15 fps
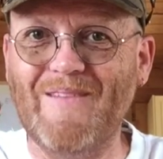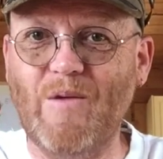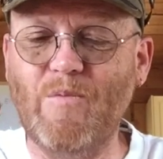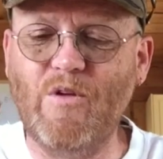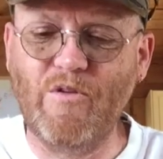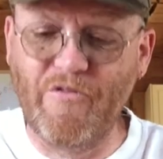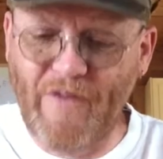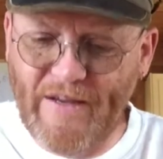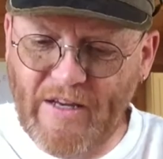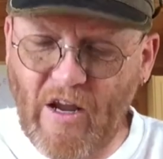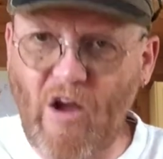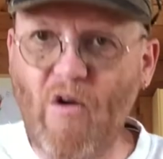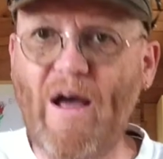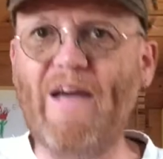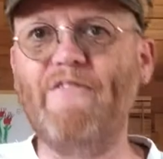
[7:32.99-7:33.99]
Well, you'll find out
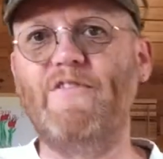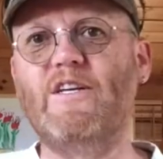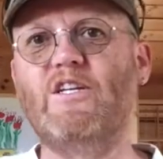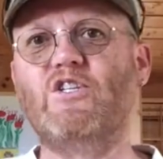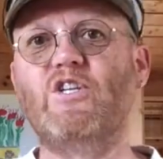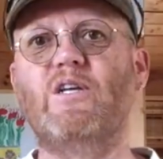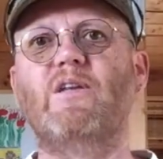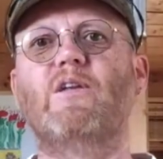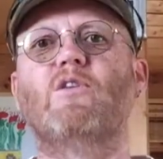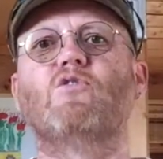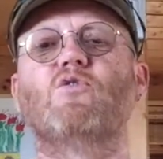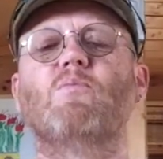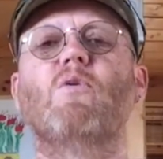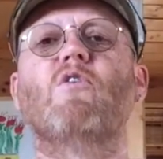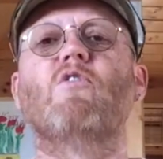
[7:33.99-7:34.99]
how I finish it
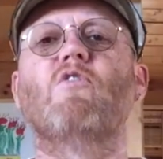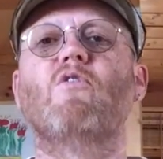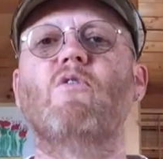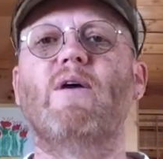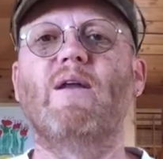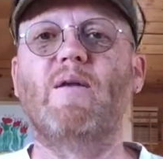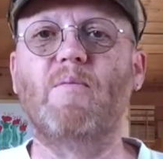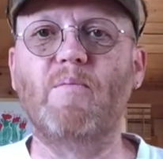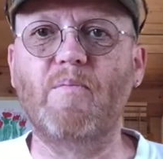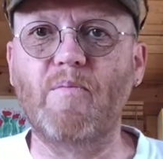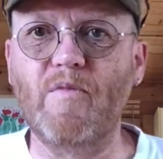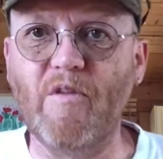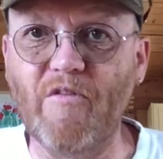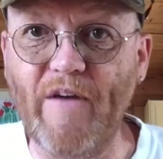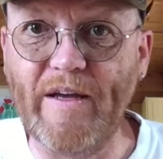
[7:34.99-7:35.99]
tomorrow in
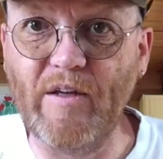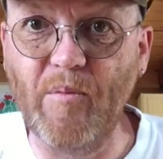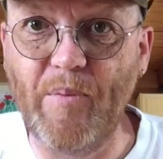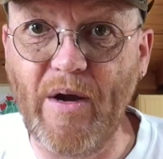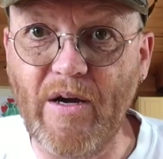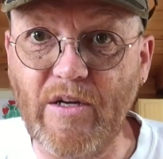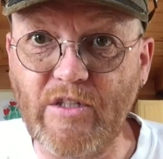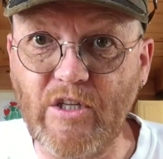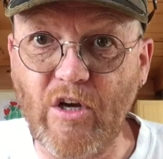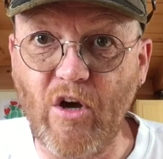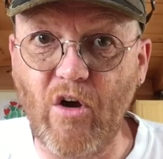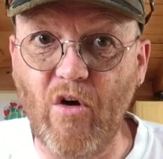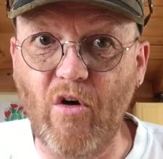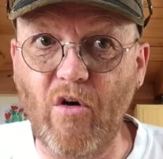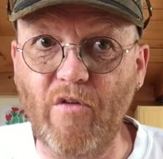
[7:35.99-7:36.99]
the final part
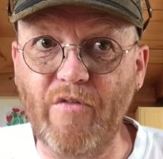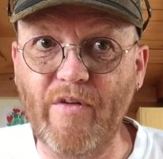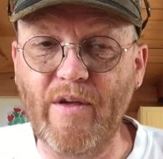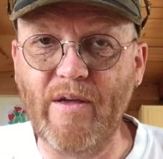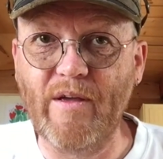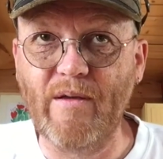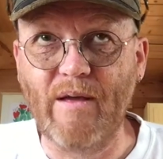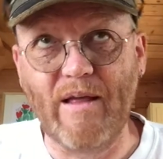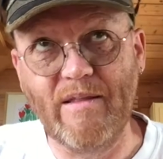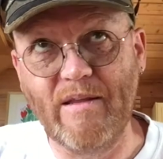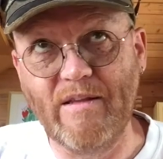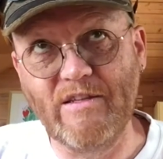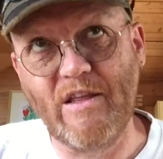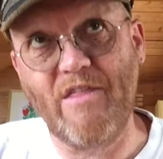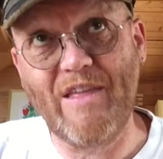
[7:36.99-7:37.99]
of, I
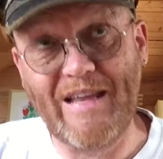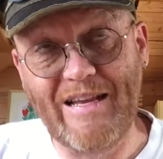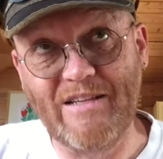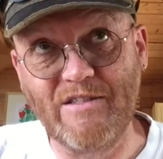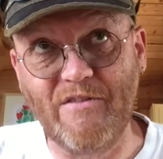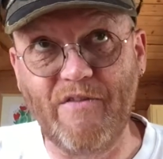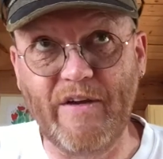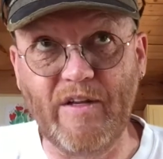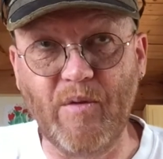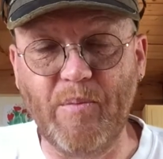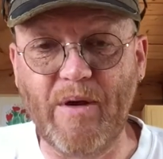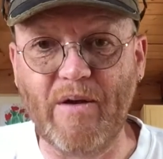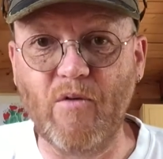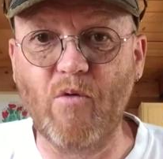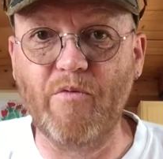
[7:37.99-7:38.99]
think it's the final
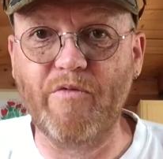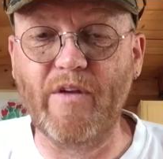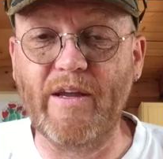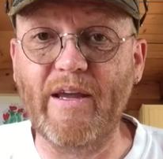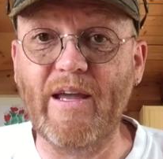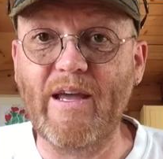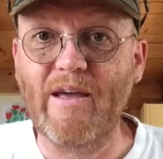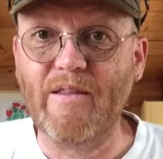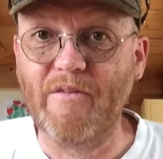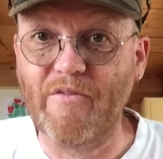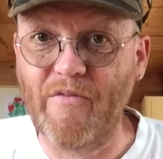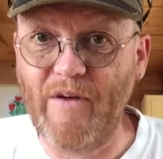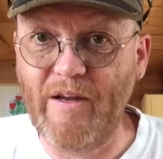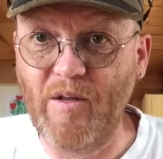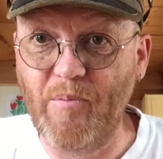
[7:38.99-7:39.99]
part, hopefully, the
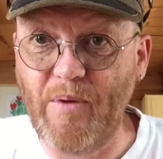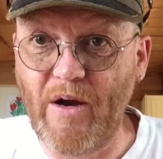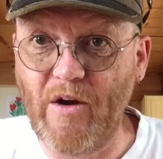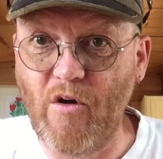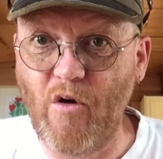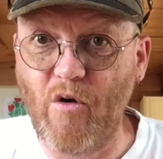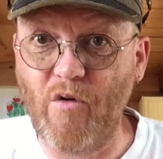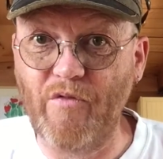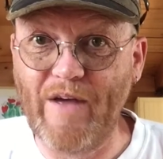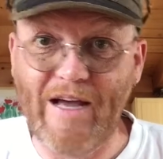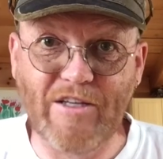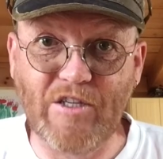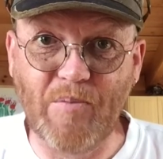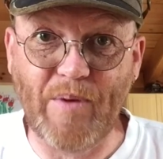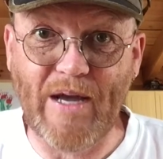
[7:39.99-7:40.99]
final part of
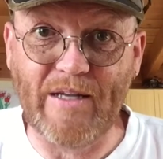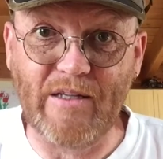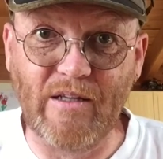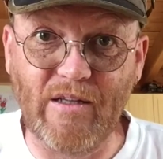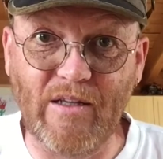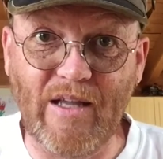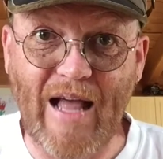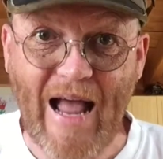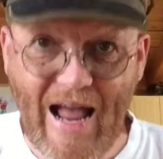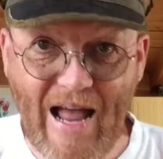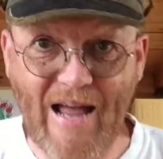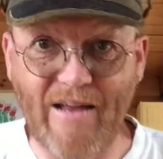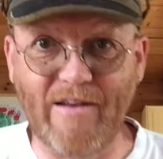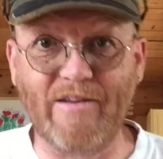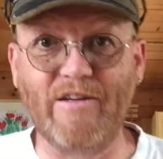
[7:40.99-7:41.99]
Assipattle
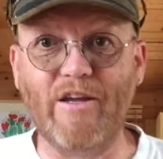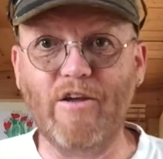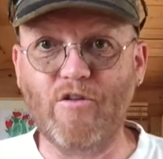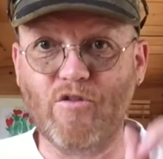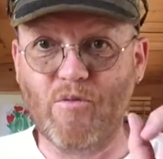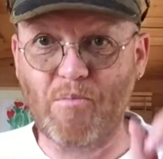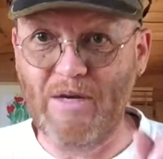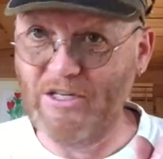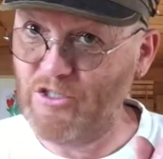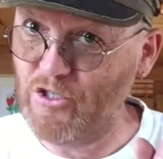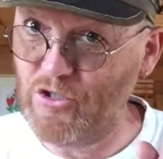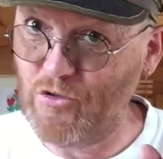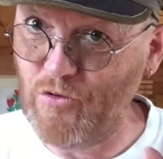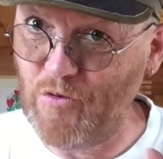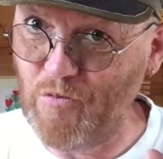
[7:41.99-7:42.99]
and the Mester
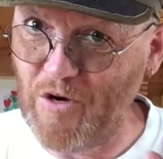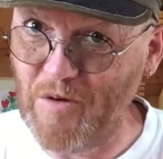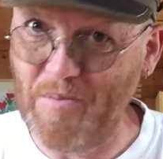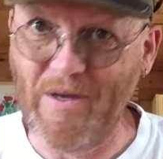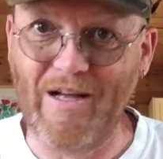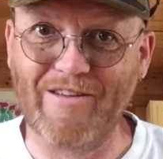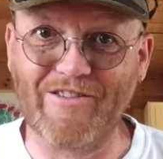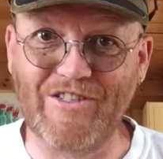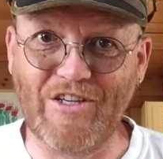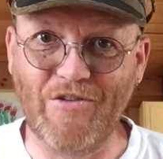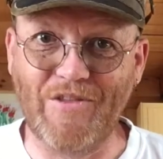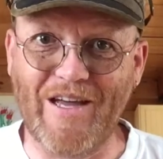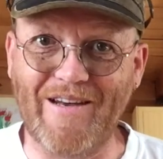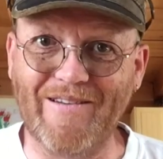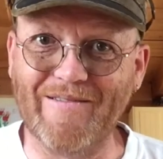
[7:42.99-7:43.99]
Stoorworm. I'll see you then.